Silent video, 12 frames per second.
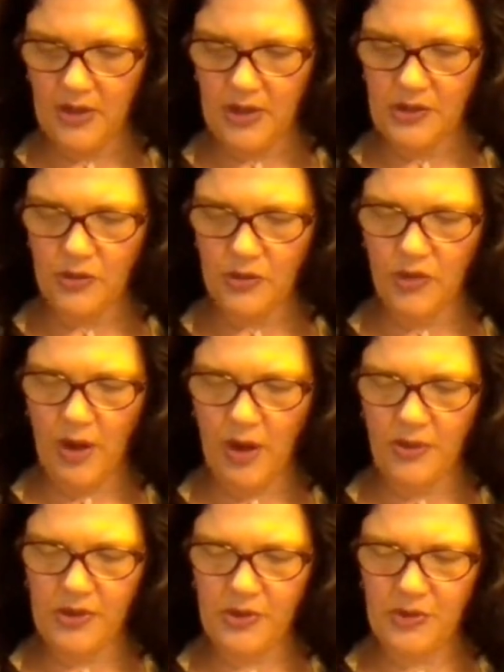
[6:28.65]
Okay, so
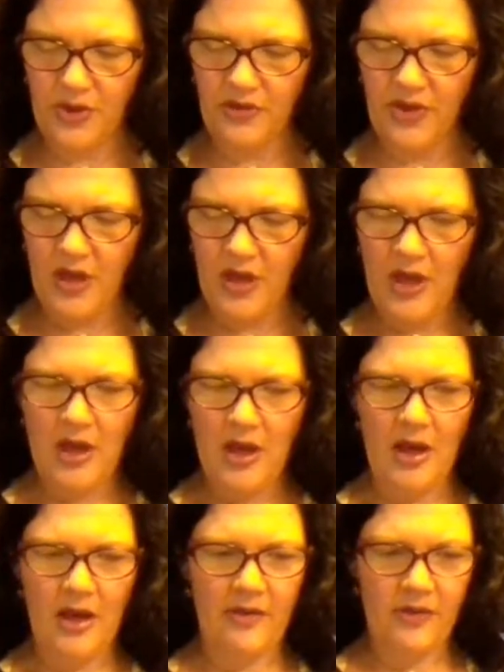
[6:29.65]
rubber, as
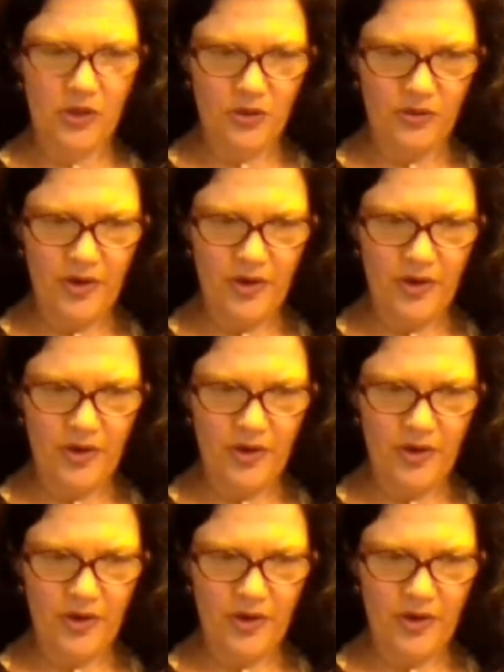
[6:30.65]
you've